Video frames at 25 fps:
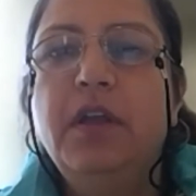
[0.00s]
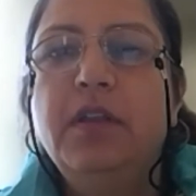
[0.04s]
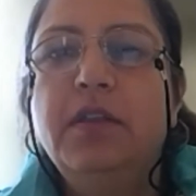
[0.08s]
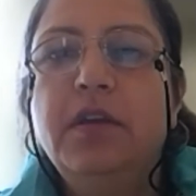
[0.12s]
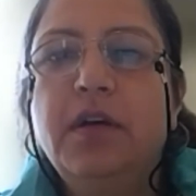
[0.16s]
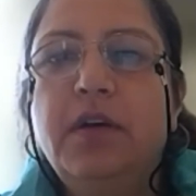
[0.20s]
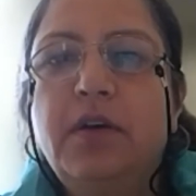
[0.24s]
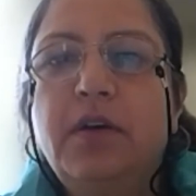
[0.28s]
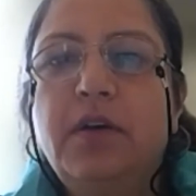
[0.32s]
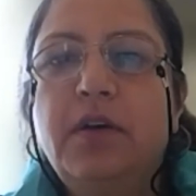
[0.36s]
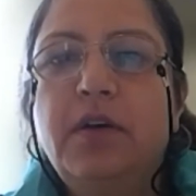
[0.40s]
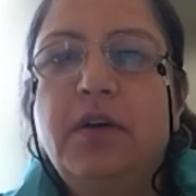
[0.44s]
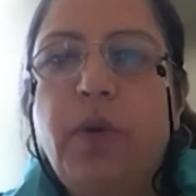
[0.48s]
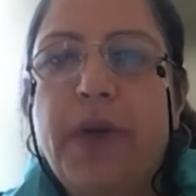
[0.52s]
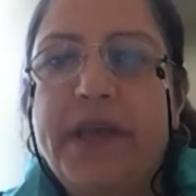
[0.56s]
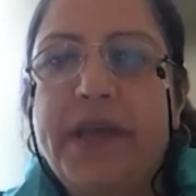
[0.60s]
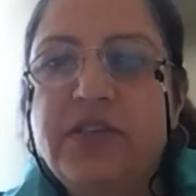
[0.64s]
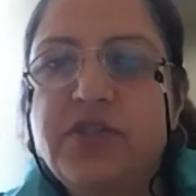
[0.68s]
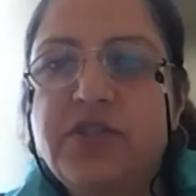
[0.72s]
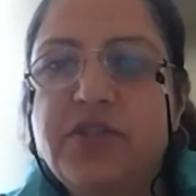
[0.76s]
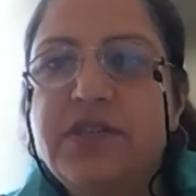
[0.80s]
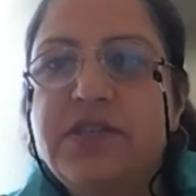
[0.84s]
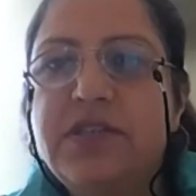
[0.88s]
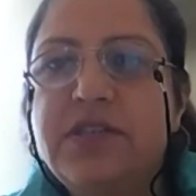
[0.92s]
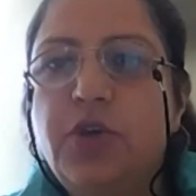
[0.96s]
the
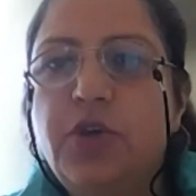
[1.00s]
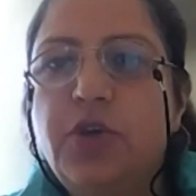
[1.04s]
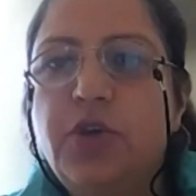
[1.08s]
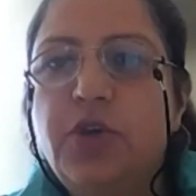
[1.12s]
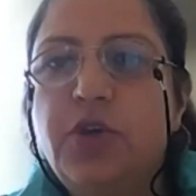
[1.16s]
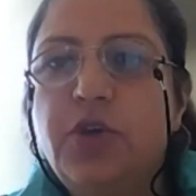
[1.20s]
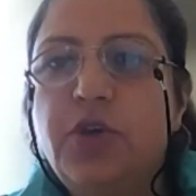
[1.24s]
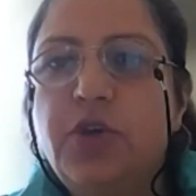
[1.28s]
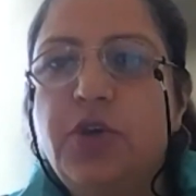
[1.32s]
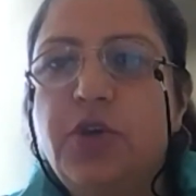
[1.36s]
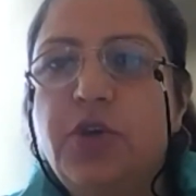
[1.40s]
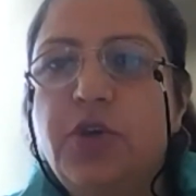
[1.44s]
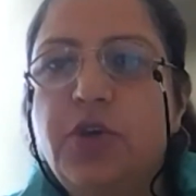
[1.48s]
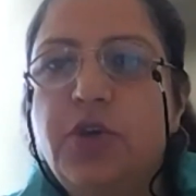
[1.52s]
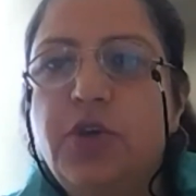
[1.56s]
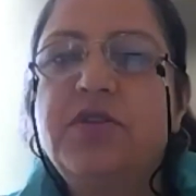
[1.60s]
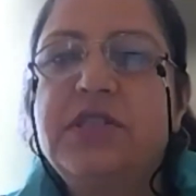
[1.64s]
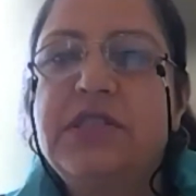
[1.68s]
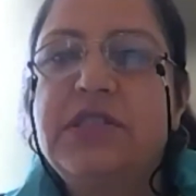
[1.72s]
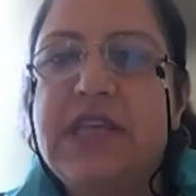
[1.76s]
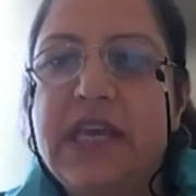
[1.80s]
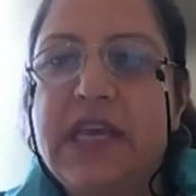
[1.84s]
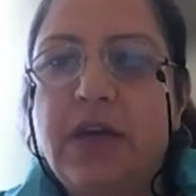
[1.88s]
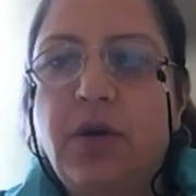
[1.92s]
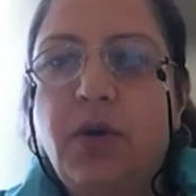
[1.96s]
questions you were asking about
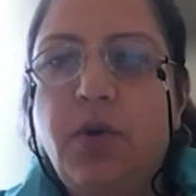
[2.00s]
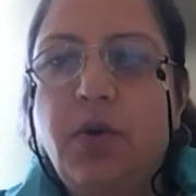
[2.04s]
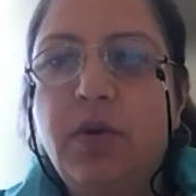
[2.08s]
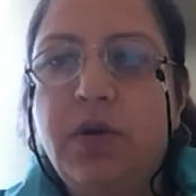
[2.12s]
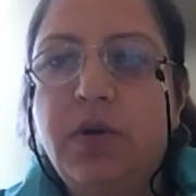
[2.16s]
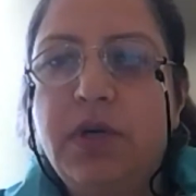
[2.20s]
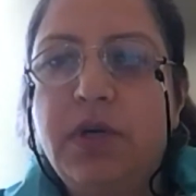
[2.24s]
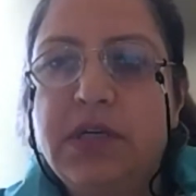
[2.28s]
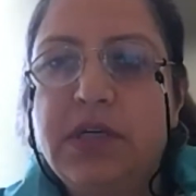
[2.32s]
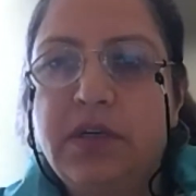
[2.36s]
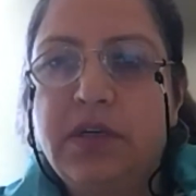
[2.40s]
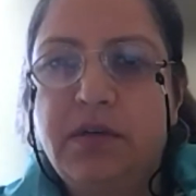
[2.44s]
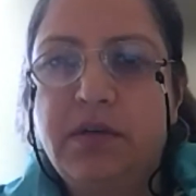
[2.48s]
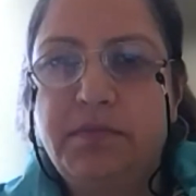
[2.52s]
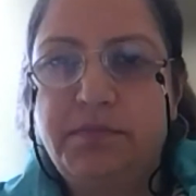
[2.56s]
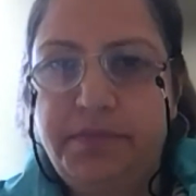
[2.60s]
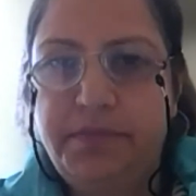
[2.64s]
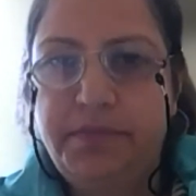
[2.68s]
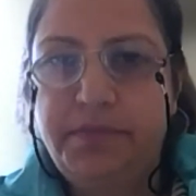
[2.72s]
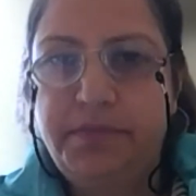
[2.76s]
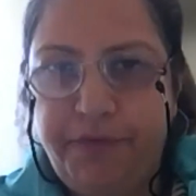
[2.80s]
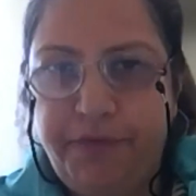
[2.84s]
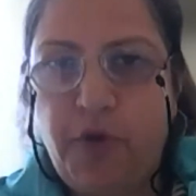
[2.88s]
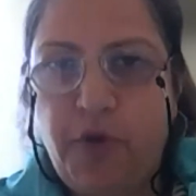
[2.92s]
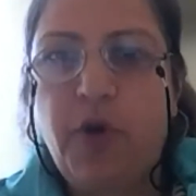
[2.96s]
stakeholder
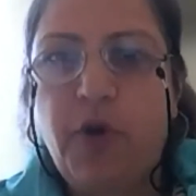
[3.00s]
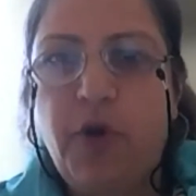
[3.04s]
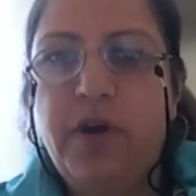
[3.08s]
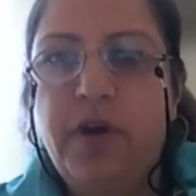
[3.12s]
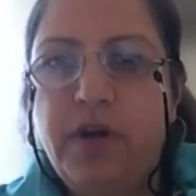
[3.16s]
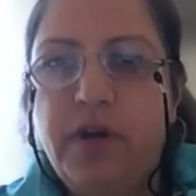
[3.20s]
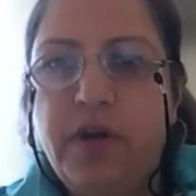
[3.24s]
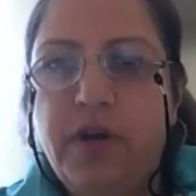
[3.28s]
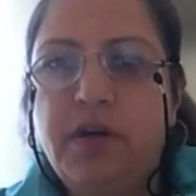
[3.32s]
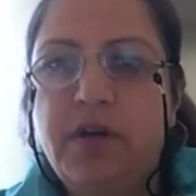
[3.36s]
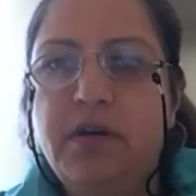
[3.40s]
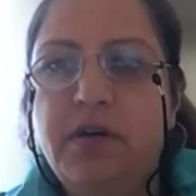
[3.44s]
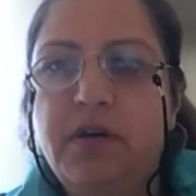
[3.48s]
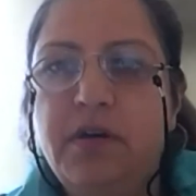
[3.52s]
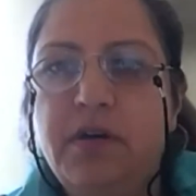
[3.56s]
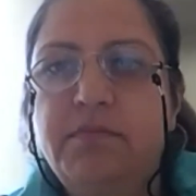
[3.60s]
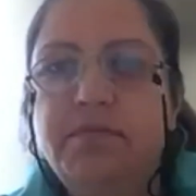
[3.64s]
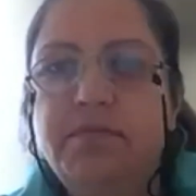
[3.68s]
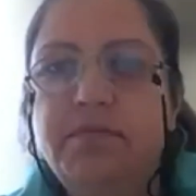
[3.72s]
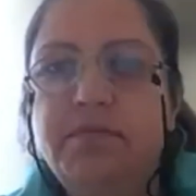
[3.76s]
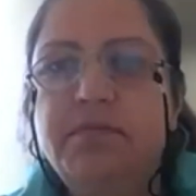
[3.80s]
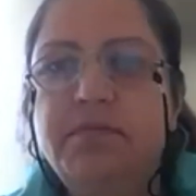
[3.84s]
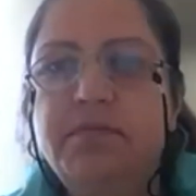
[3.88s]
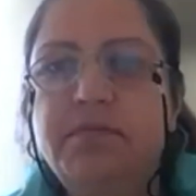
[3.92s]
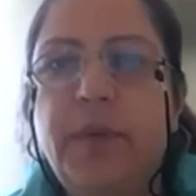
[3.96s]
before
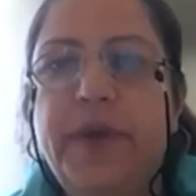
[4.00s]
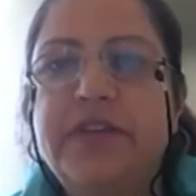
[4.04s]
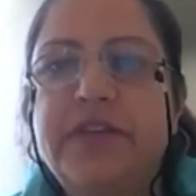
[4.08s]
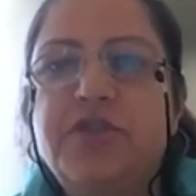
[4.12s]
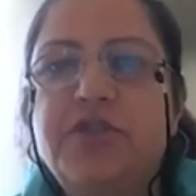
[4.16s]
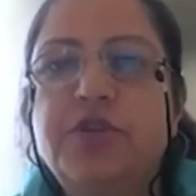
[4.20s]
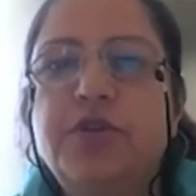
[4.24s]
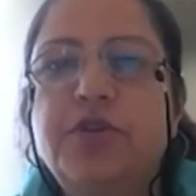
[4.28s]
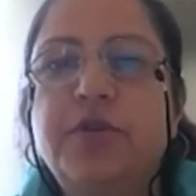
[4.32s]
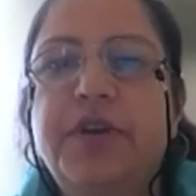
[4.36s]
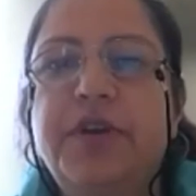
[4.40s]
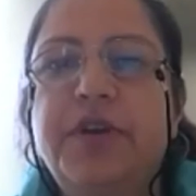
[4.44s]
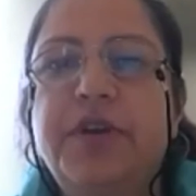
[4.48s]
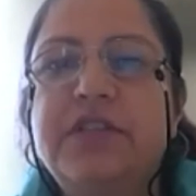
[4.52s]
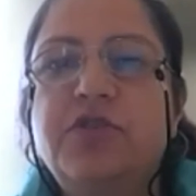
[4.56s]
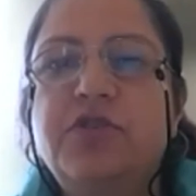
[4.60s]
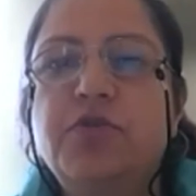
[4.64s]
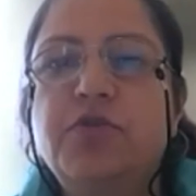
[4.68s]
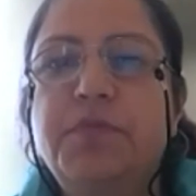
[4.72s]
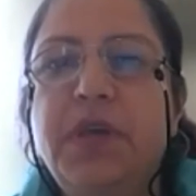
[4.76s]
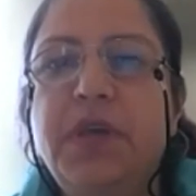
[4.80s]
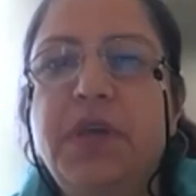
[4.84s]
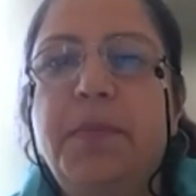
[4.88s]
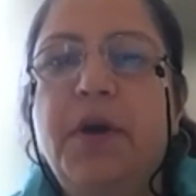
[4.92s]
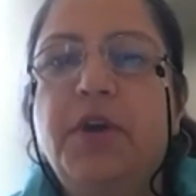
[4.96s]
the question you raised to
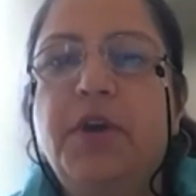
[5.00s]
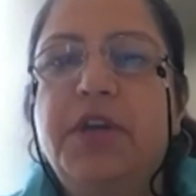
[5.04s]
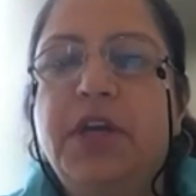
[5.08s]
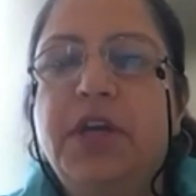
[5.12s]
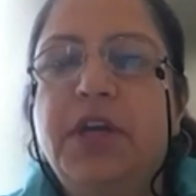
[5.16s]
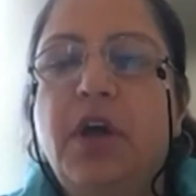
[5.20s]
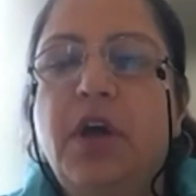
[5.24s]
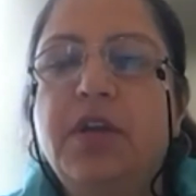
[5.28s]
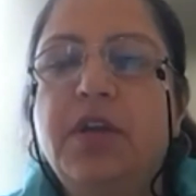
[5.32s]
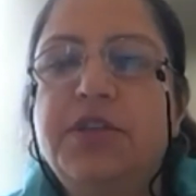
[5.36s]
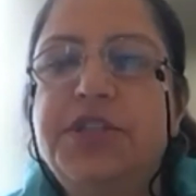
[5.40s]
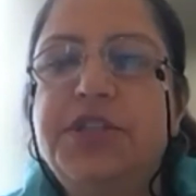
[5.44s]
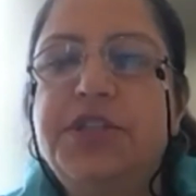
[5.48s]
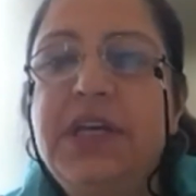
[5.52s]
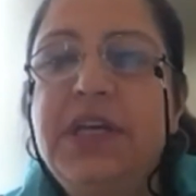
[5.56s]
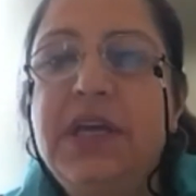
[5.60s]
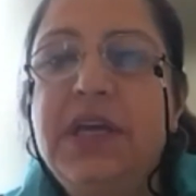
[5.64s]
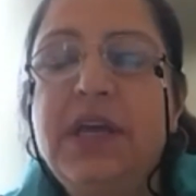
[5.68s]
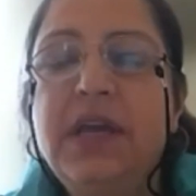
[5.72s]
me about ecology.